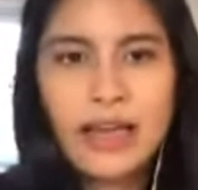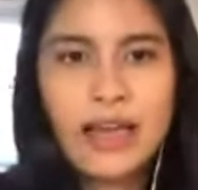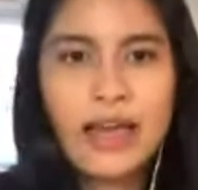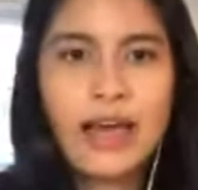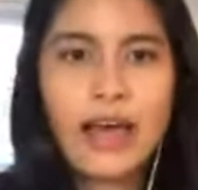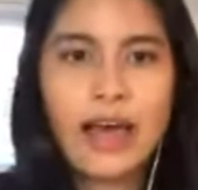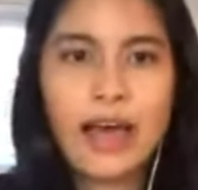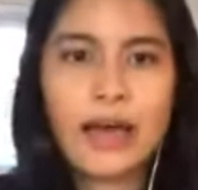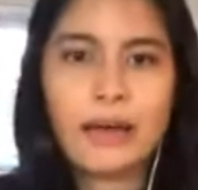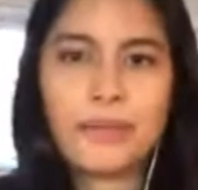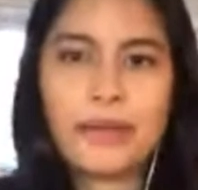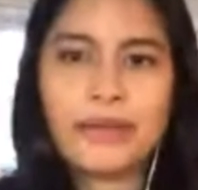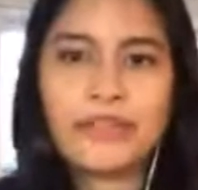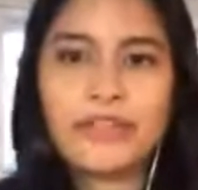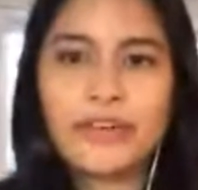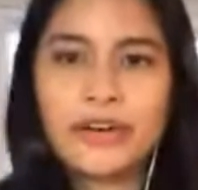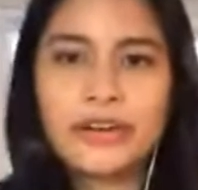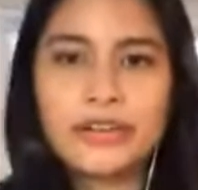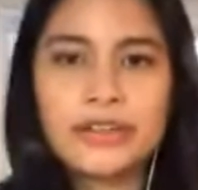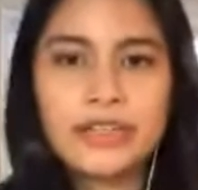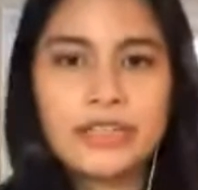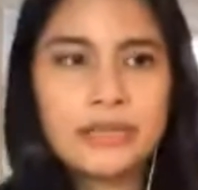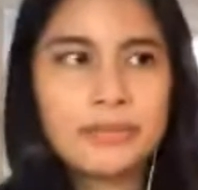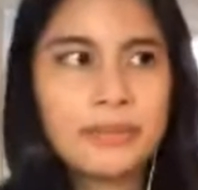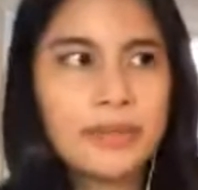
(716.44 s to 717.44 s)
Um, I've
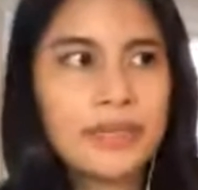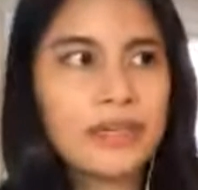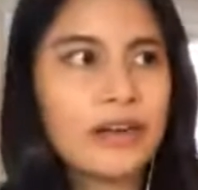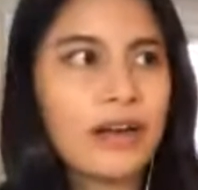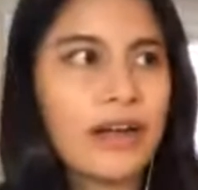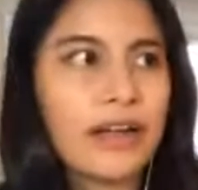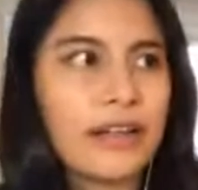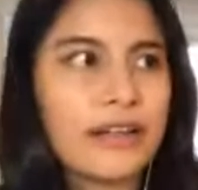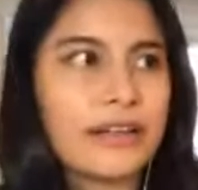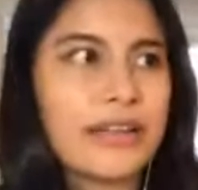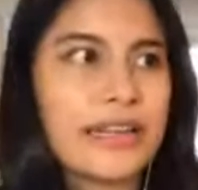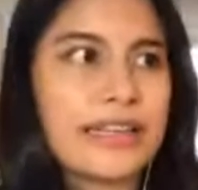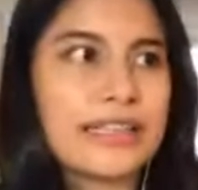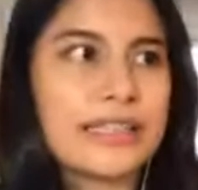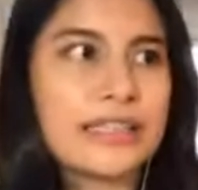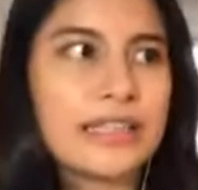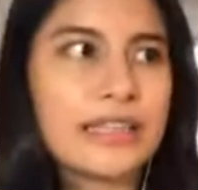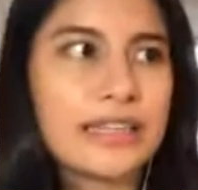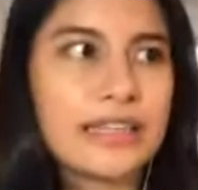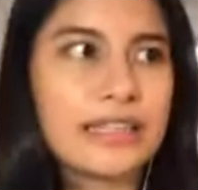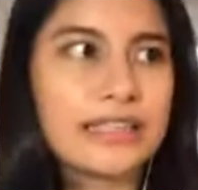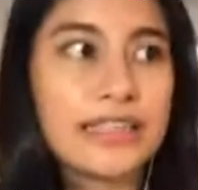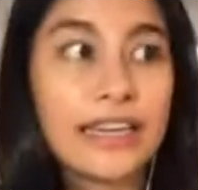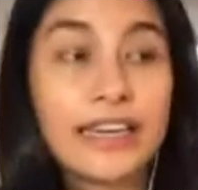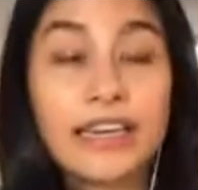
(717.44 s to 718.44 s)
heard this being called as
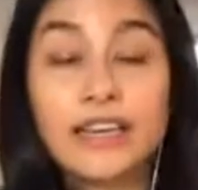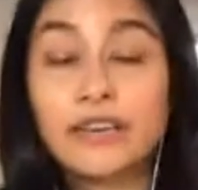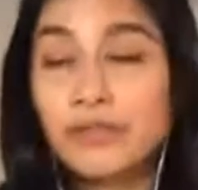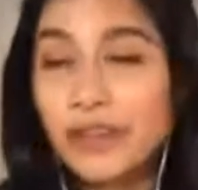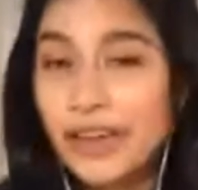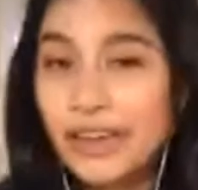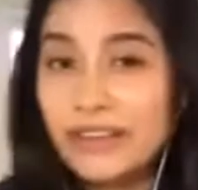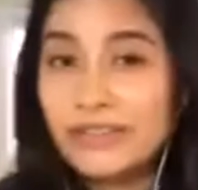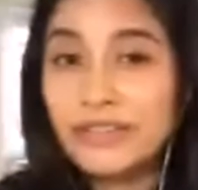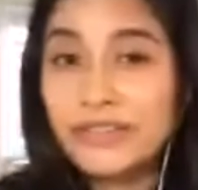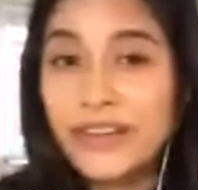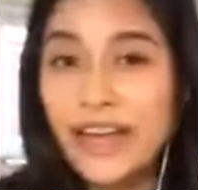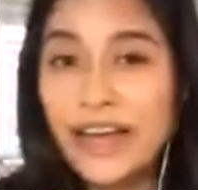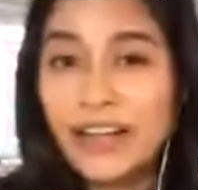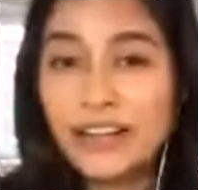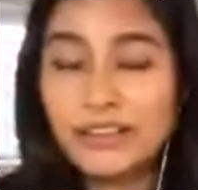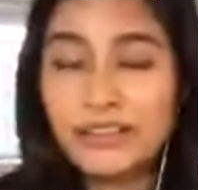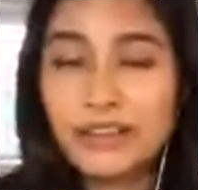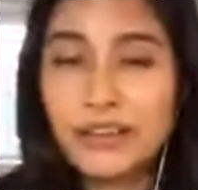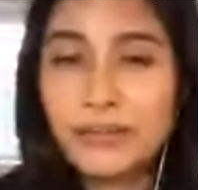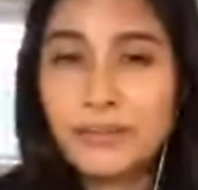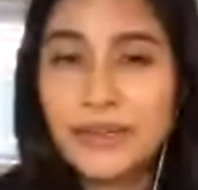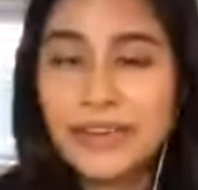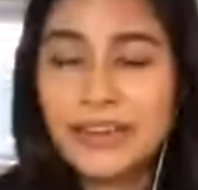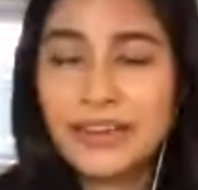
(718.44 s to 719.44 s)
the second wave of
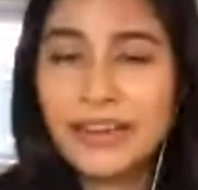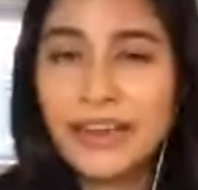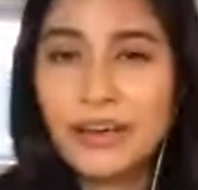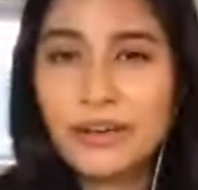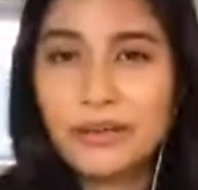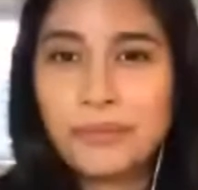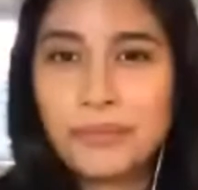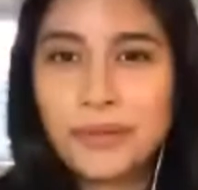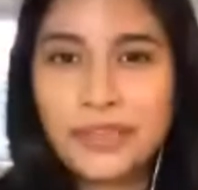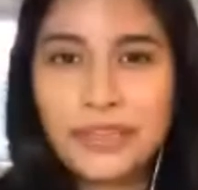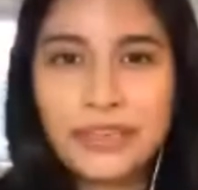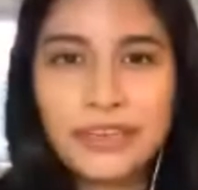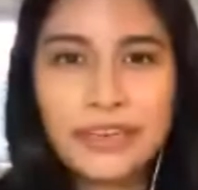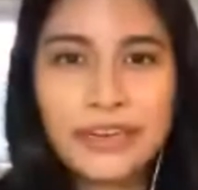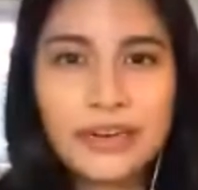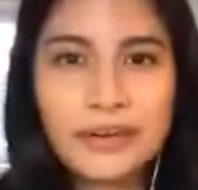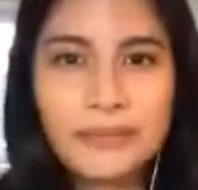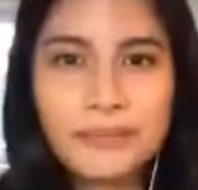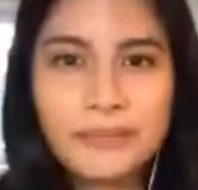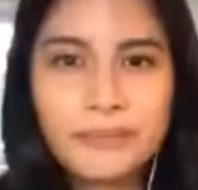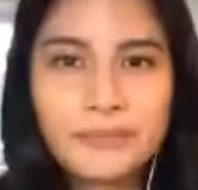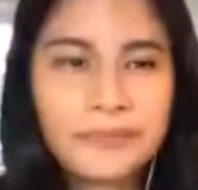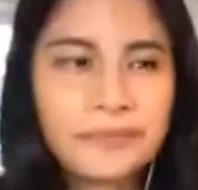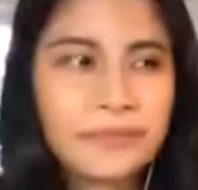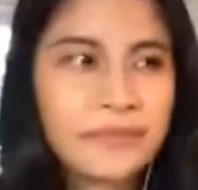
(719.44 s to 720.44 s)
algorithmic accountability.
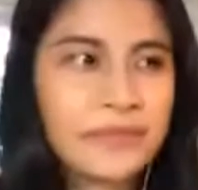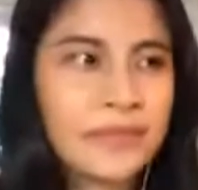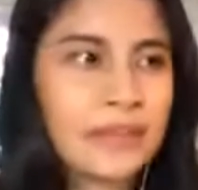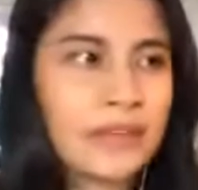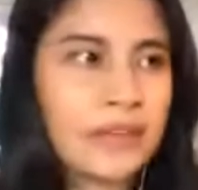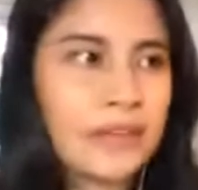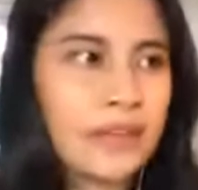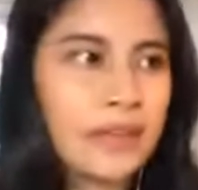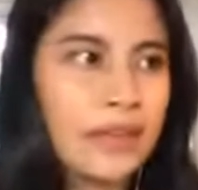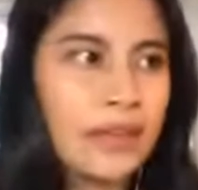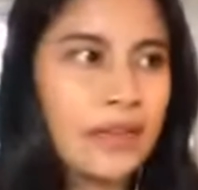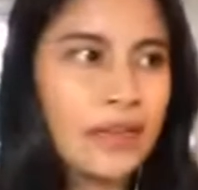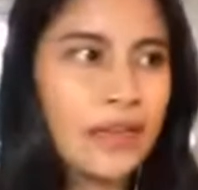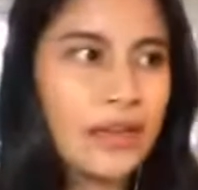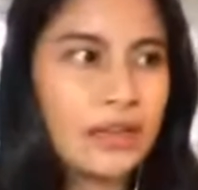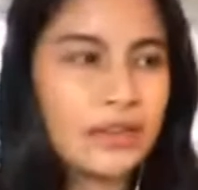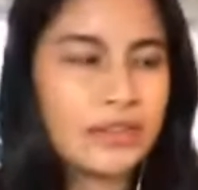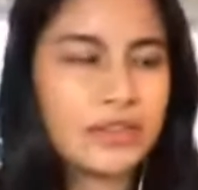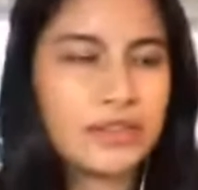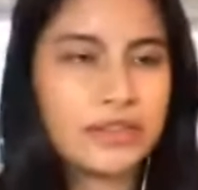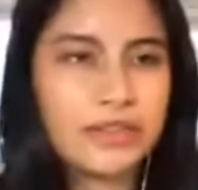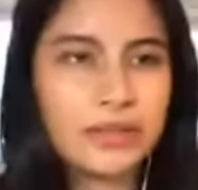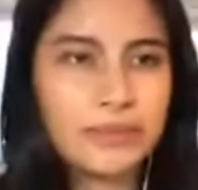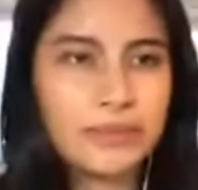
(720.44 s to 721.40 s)
So here's a